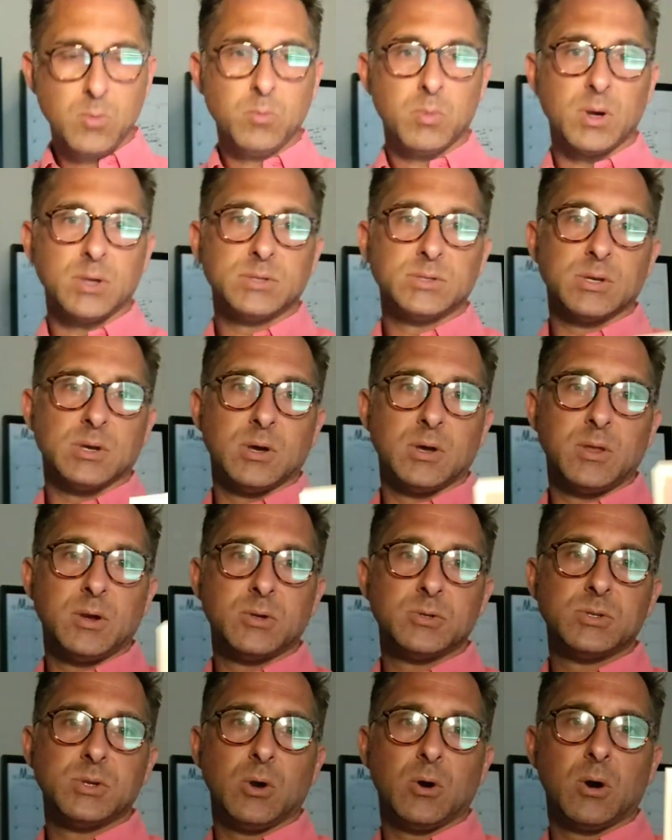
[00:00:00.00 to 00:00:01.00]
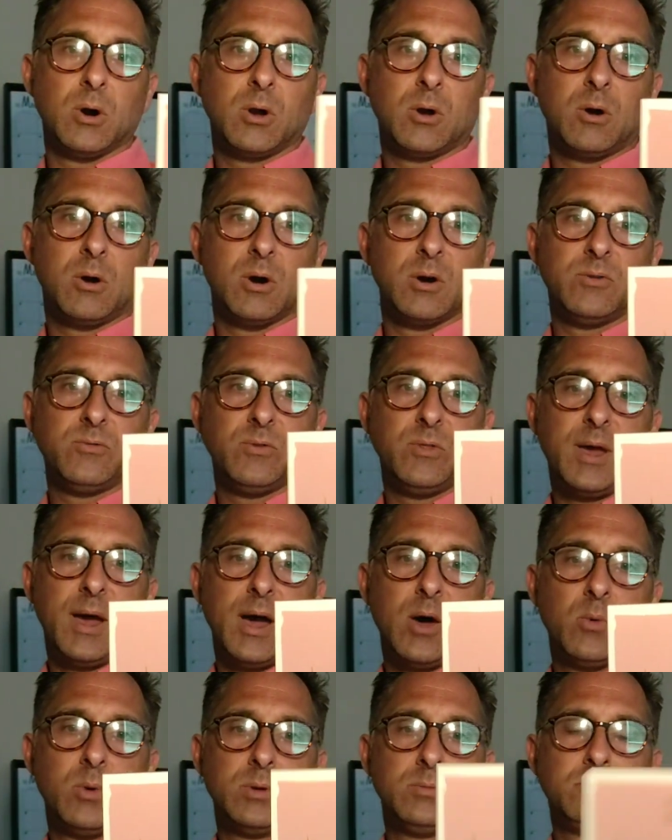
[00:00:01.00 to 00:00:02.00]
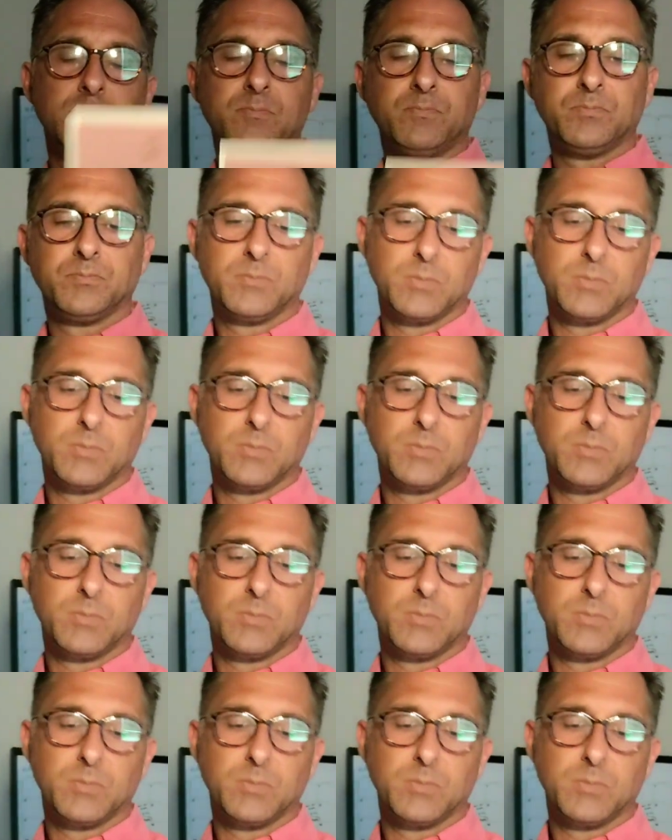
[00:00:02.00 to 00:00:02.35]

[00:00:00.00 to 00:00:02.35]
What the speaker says: But there's the art card for that one.